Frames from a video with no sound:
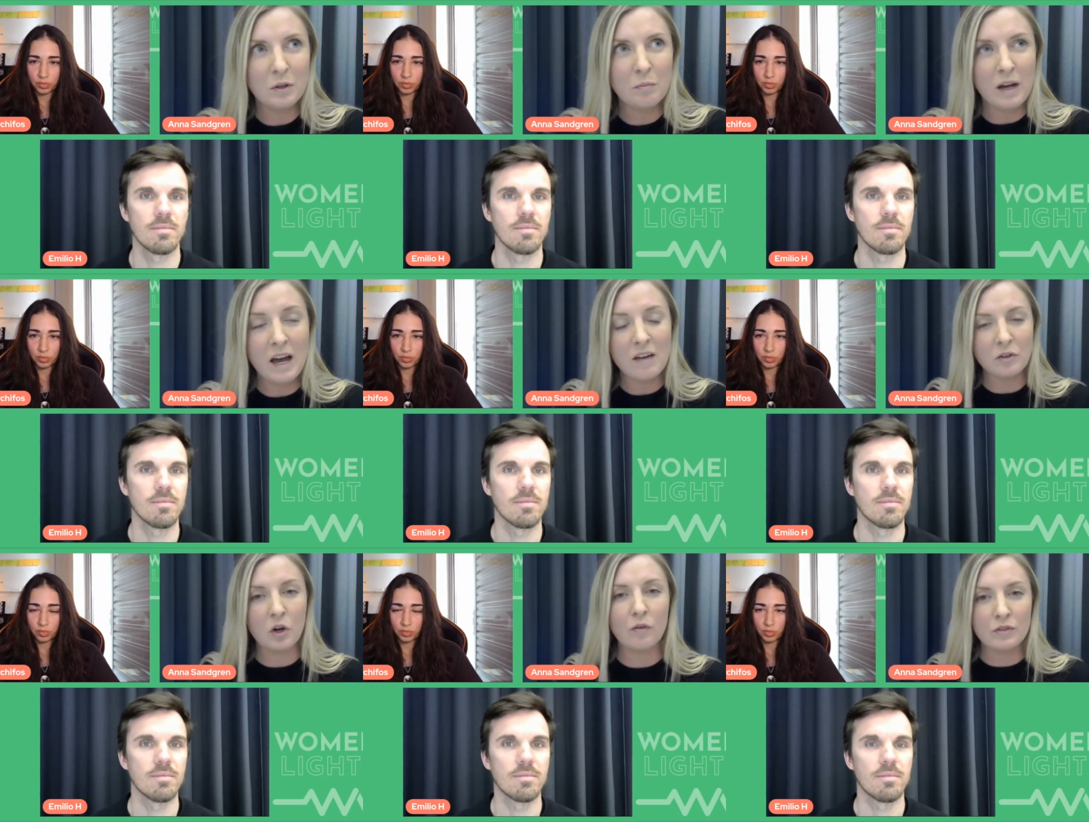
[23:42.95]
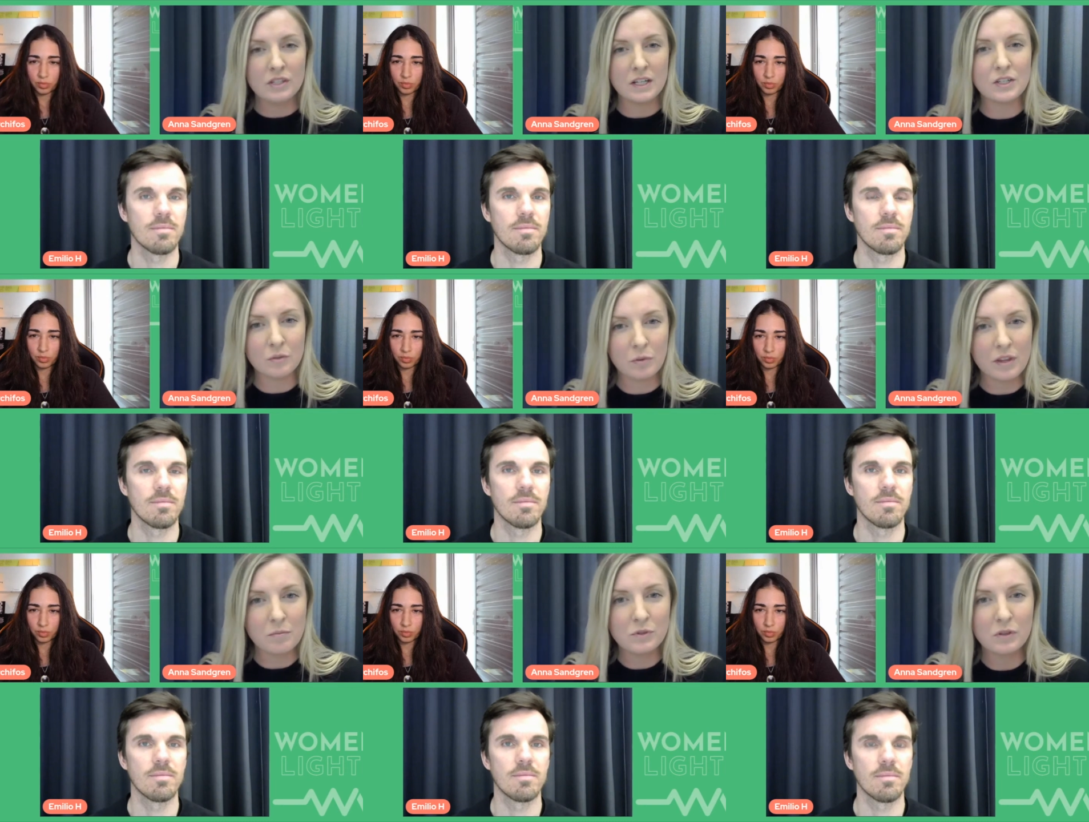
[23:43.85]
Speaker 1: about having conversation
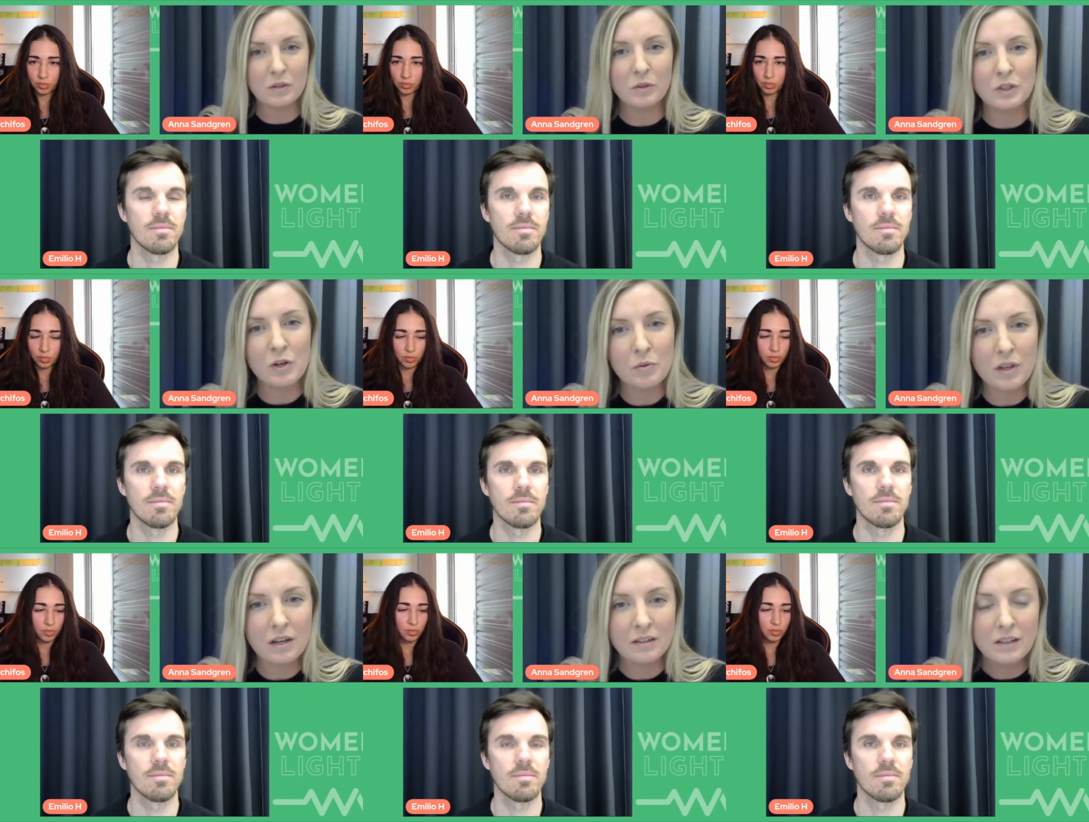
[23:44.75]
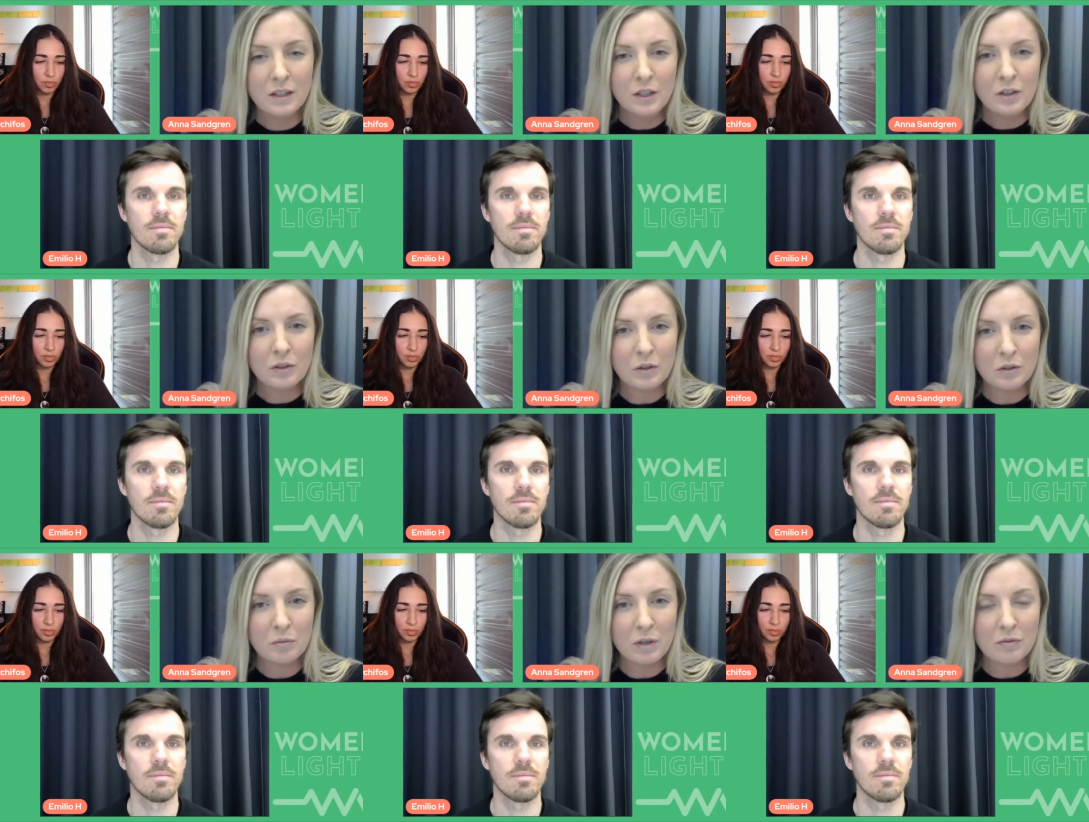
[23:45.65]
with them so that you know that
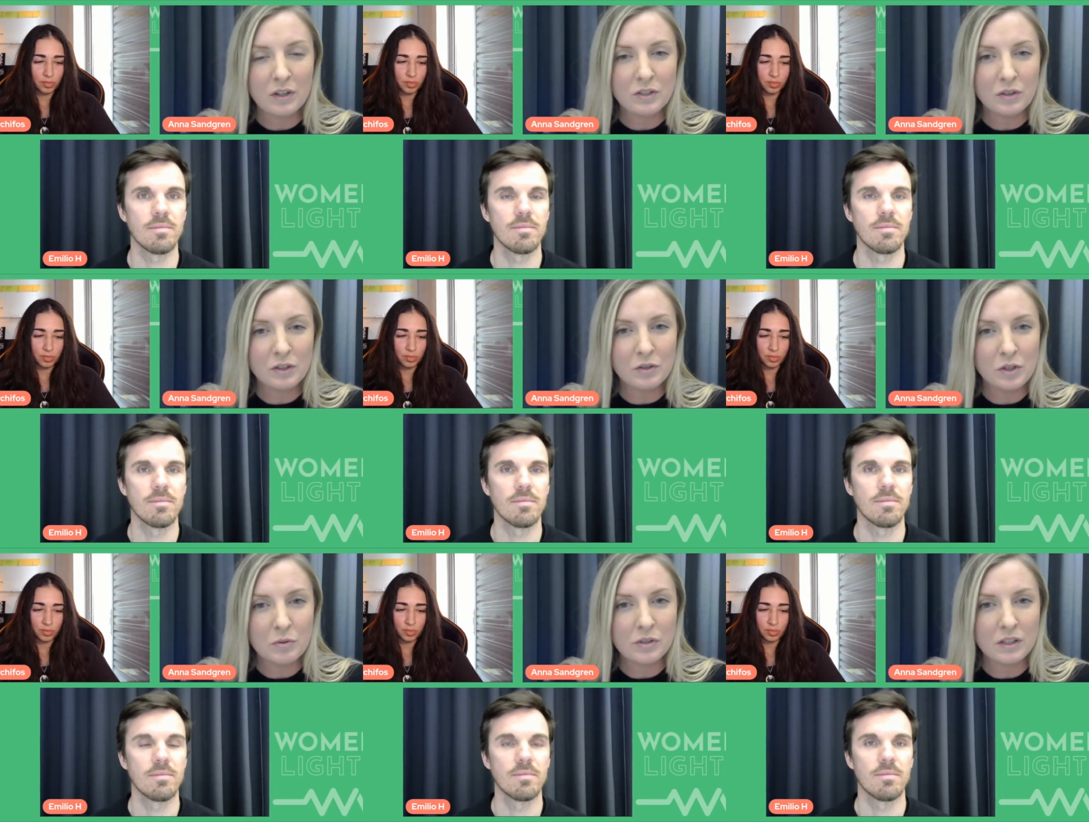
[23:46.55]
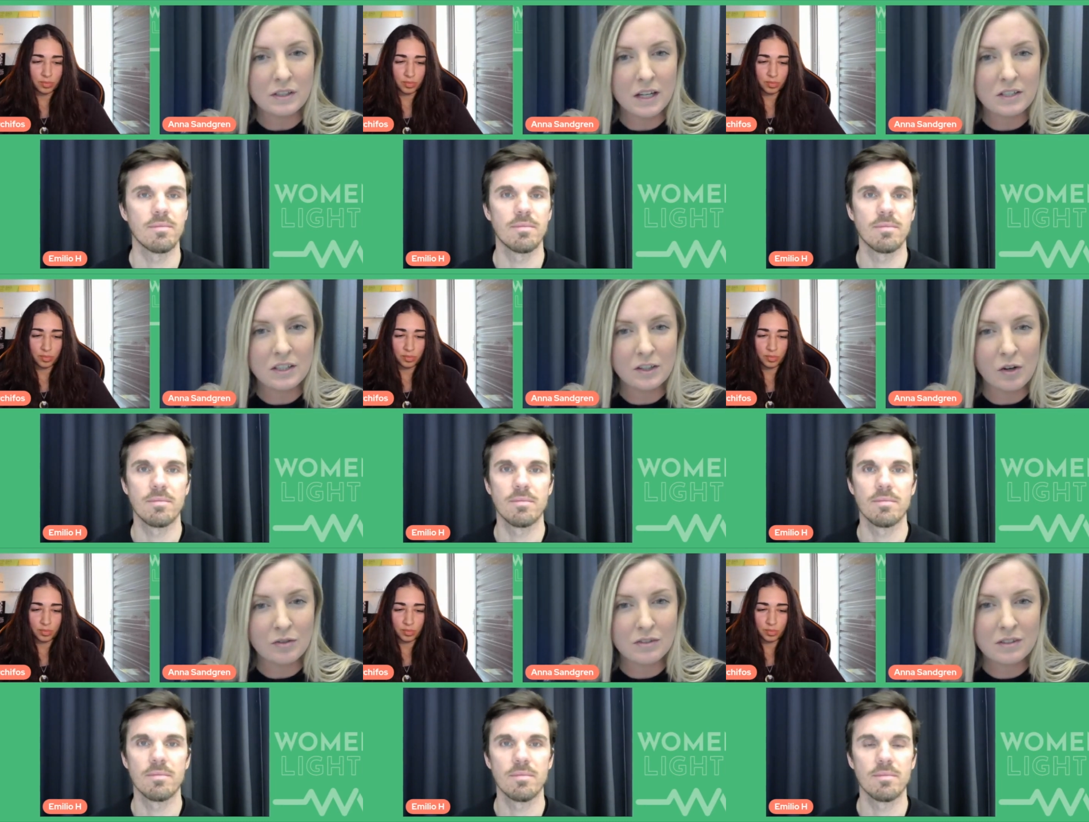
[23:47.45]
the, the manufacturer that you're using is actually
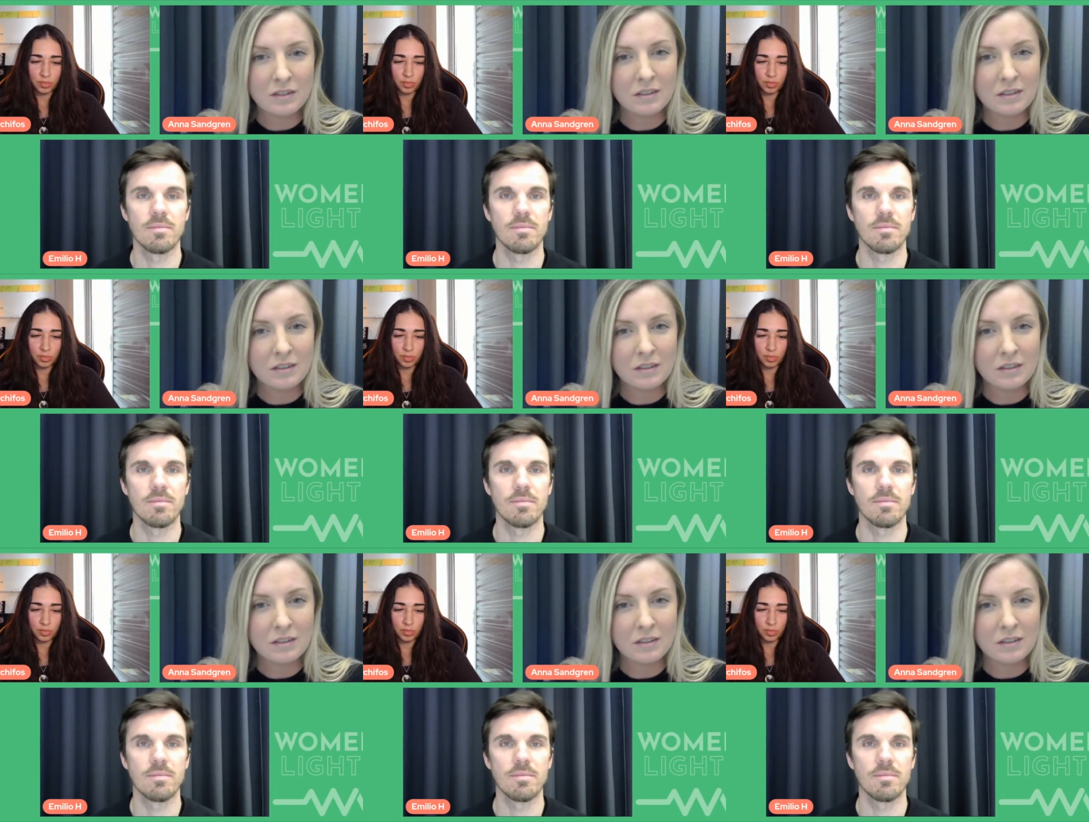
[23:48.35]
not,